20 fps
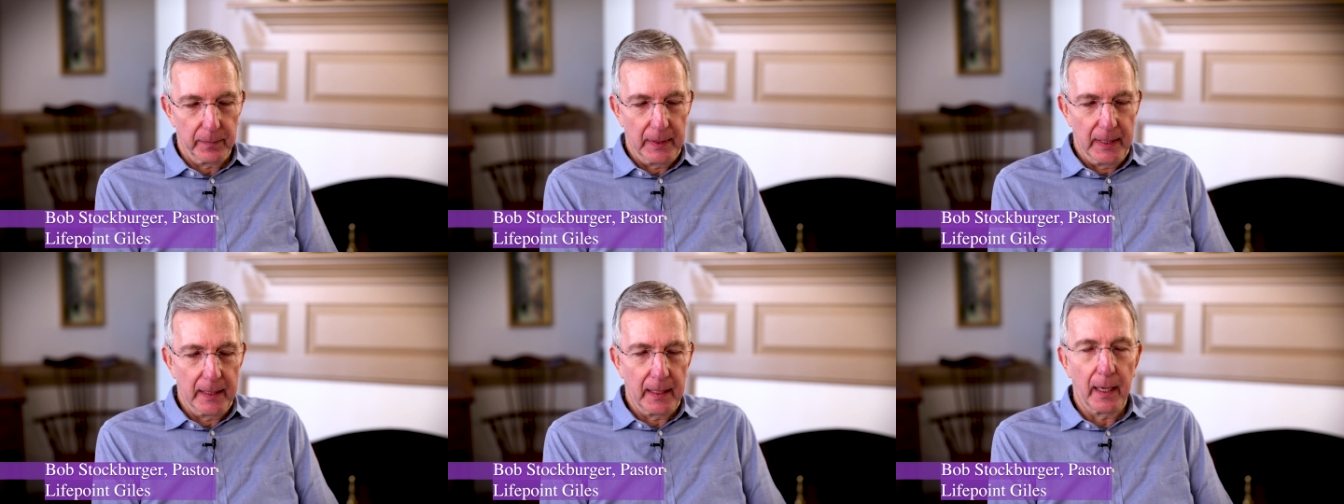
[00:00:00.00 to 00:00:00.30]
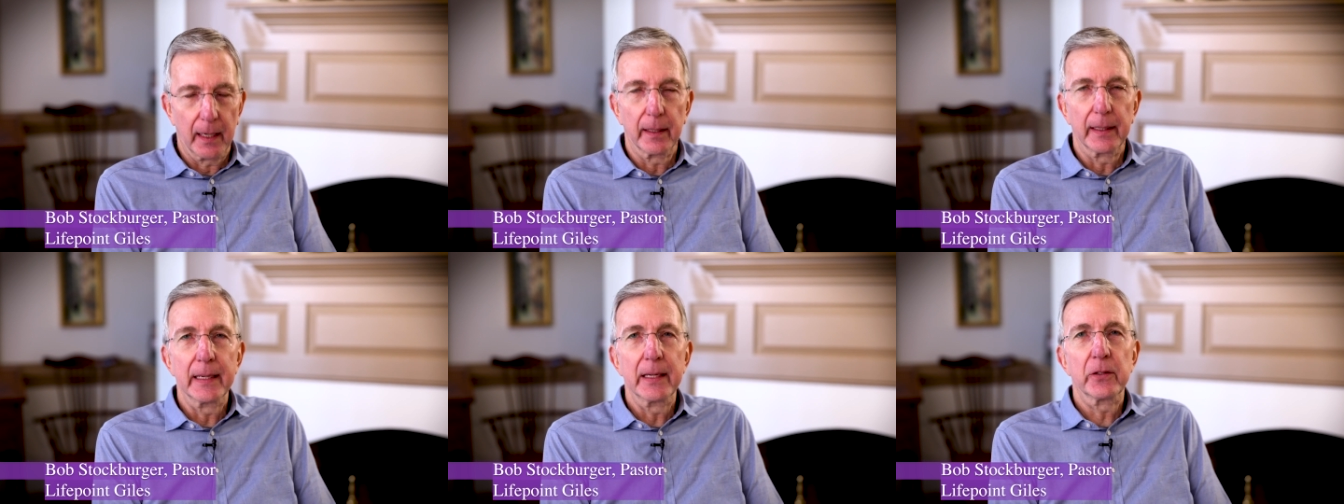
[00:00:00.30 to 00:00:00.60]
in
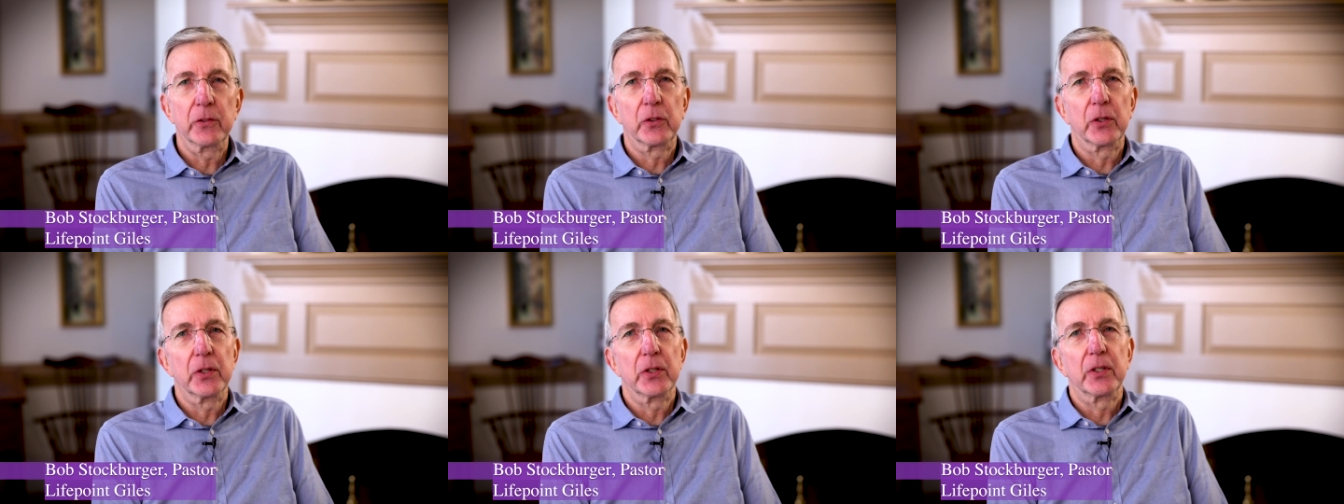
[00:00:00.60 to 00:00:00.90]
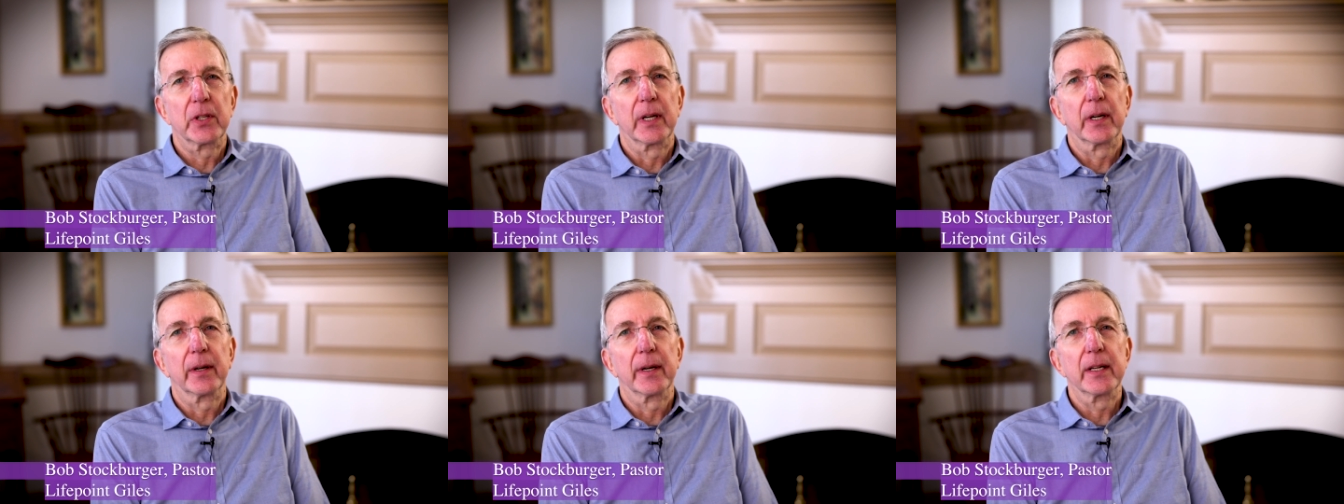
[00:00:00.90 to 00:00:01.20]
our Easter
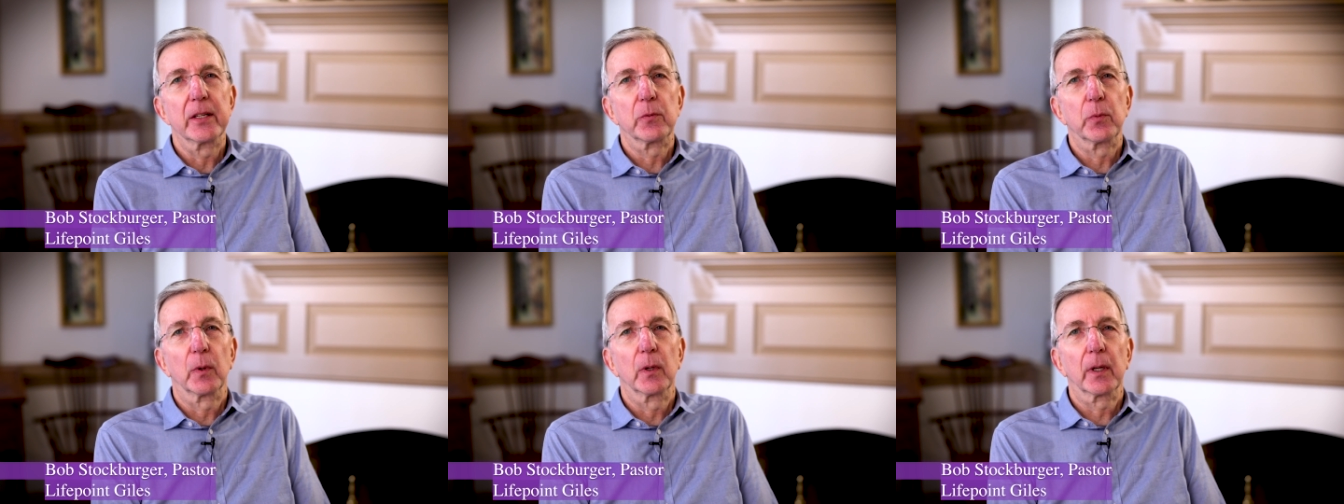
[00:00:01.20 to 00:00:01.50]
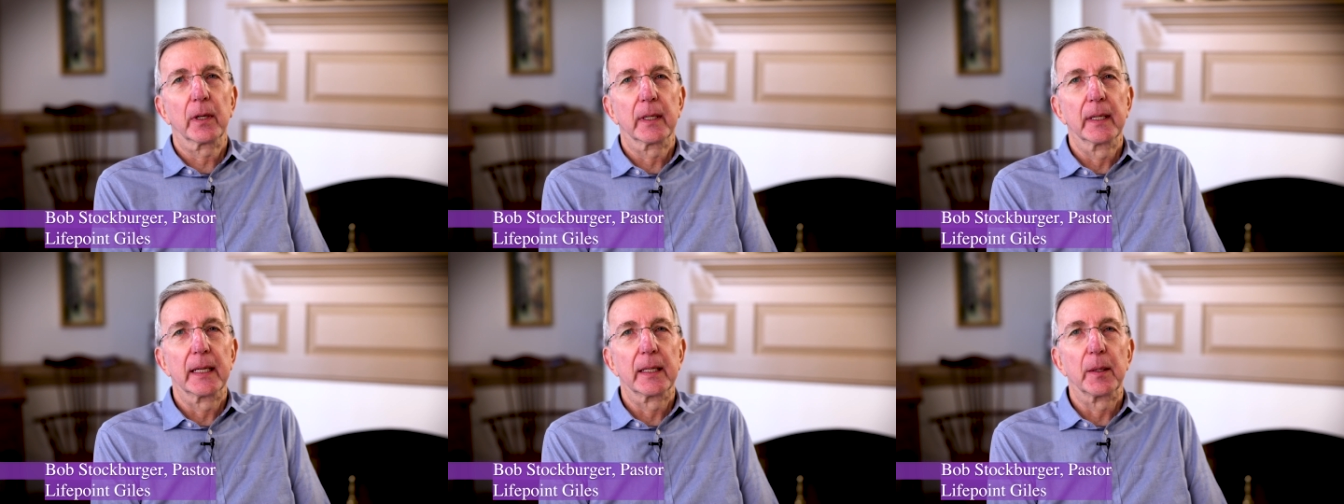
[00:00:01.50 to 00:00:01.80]
series, we're
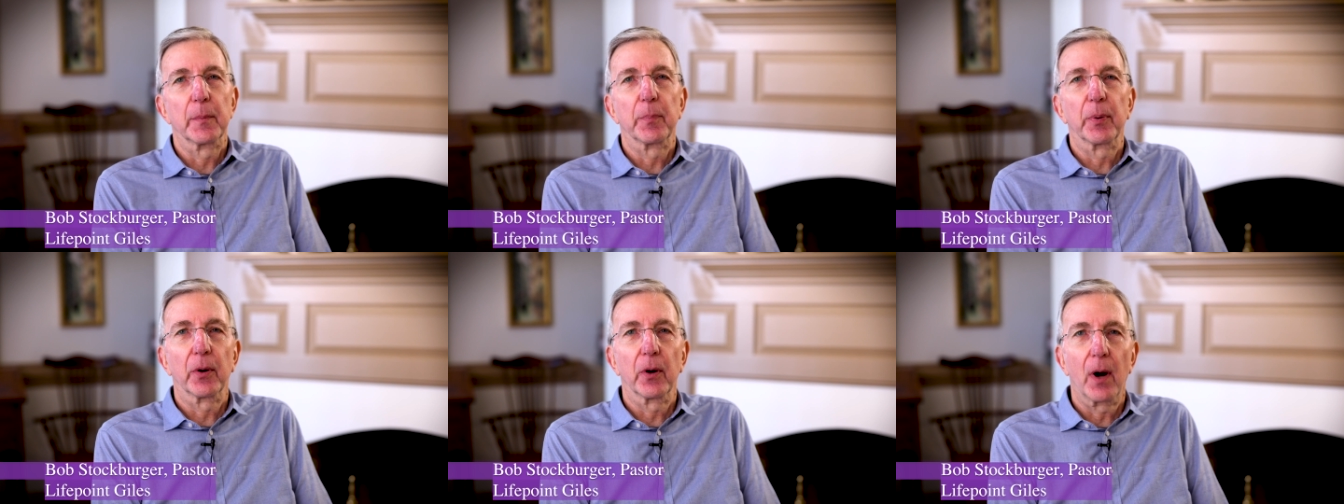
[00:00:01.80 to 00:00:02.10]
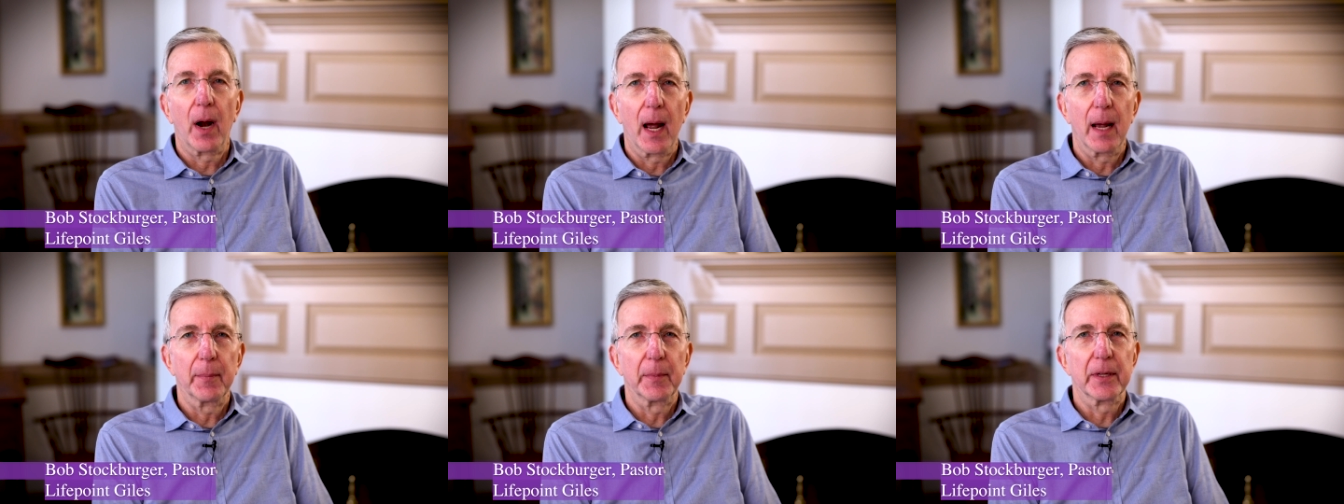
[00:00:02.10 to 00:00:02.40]
looking at the
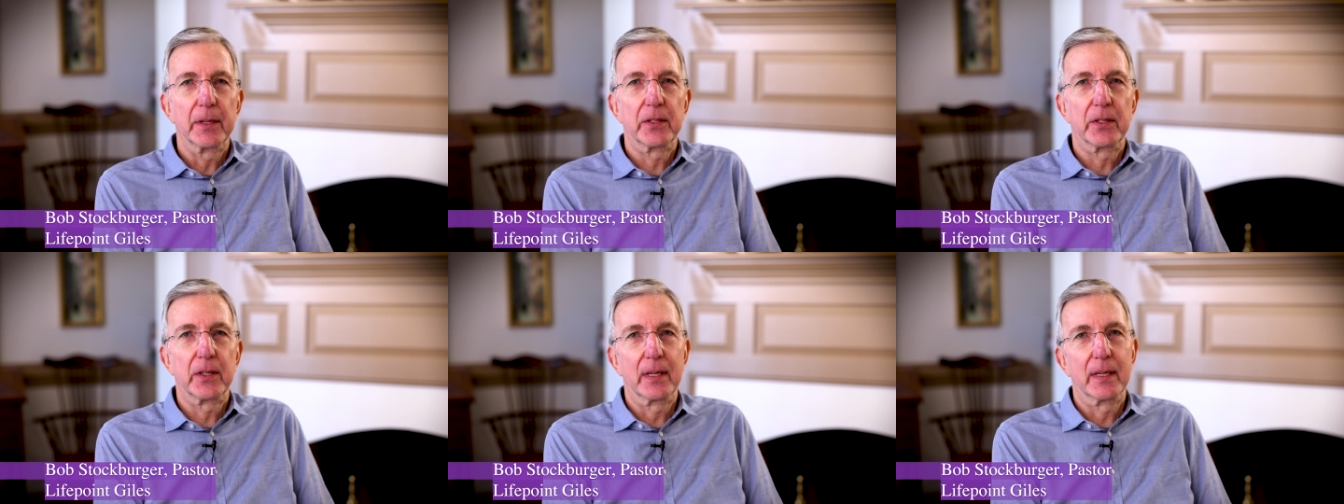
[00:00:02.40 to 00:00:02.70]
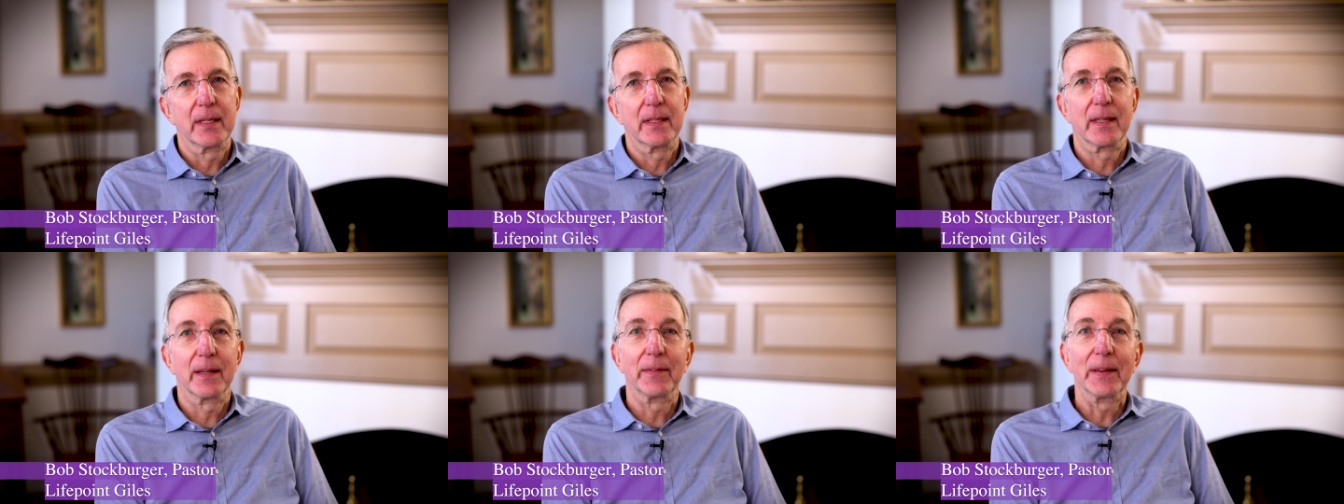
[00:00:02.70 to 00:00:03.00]

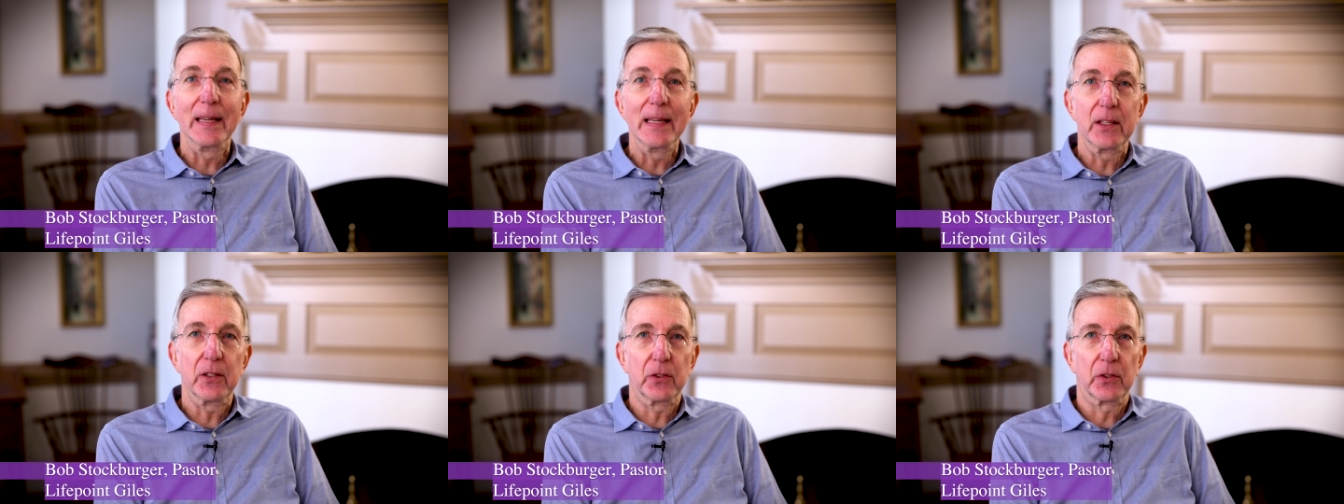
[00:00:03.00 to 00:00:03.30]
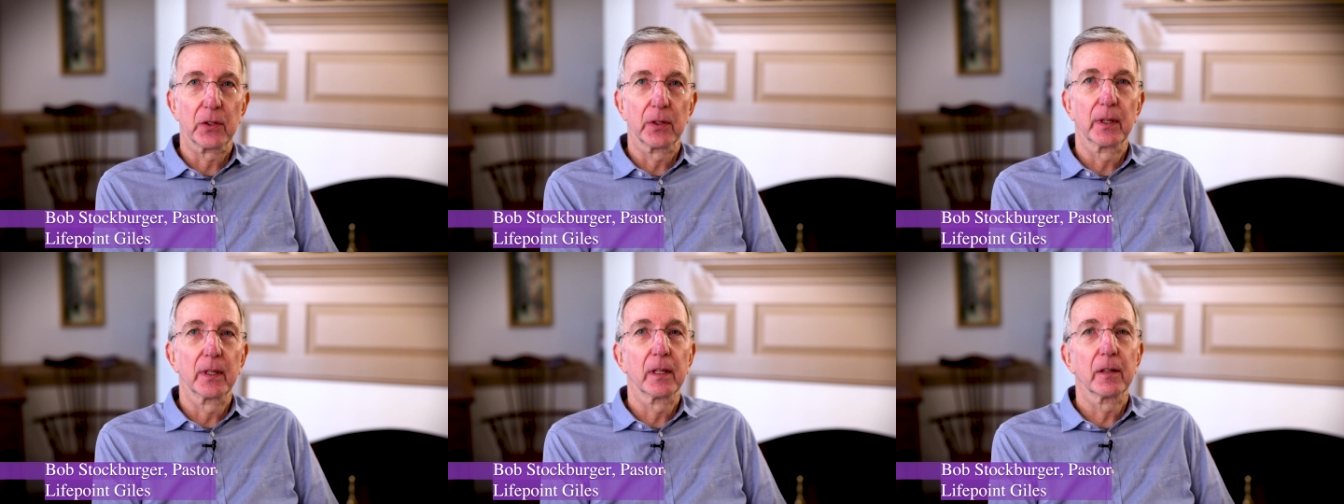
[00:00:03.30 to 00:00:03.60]
promises of Easter,